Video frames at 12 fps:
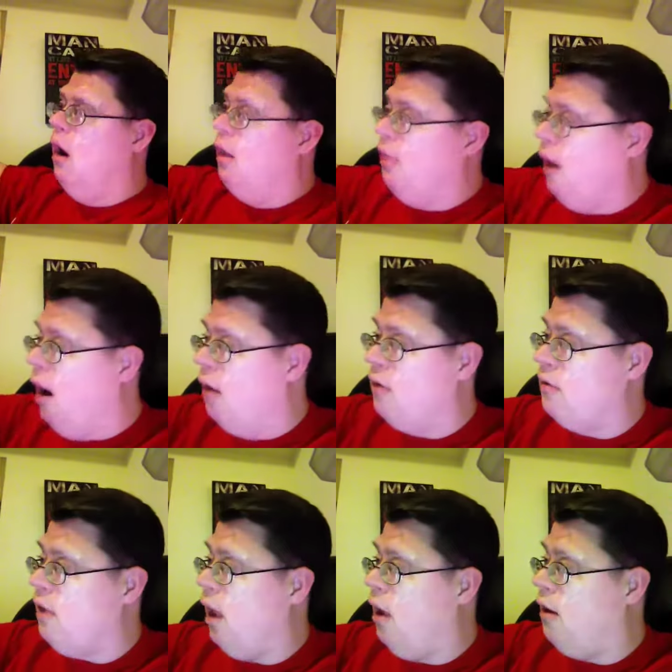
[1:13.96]
The
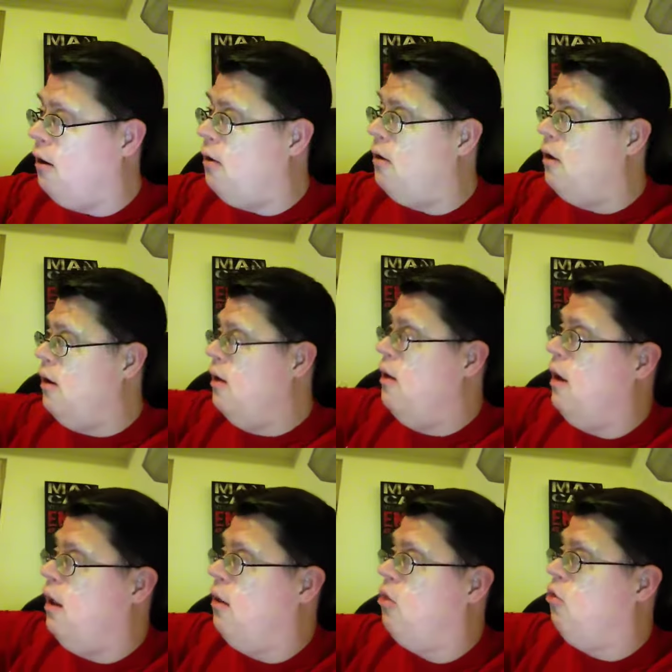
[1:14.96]
Undertaker
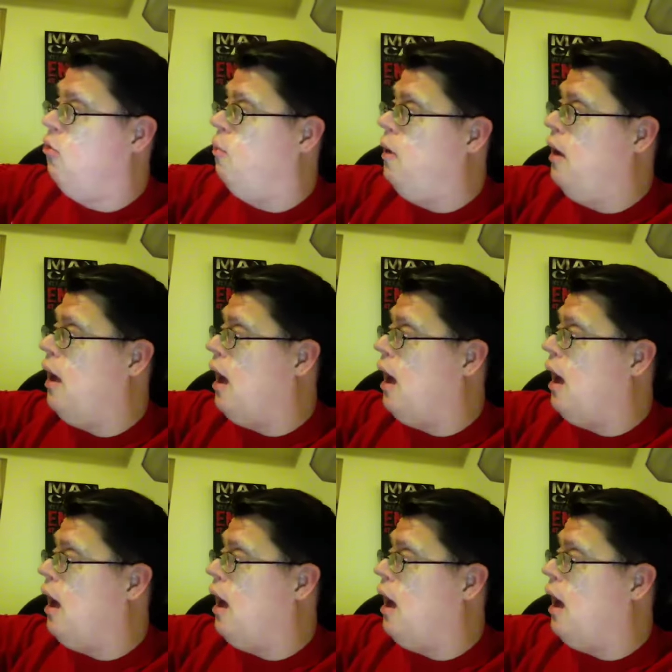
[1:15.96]
needs to be